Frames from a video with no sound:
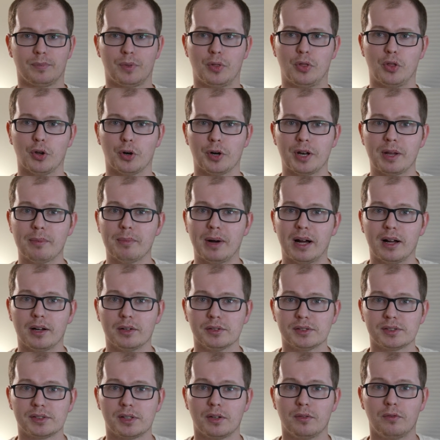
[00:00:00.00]
30
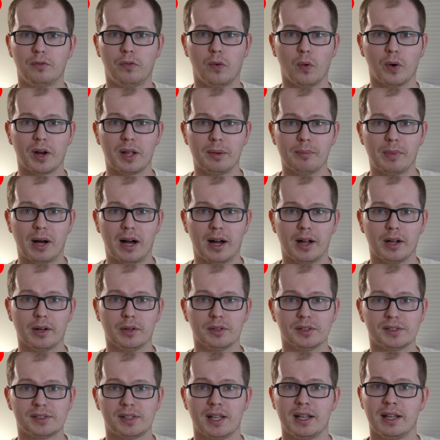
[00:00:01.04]
miles, 40
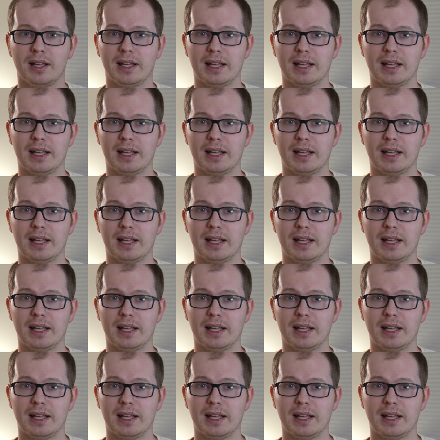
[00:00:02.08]
miles,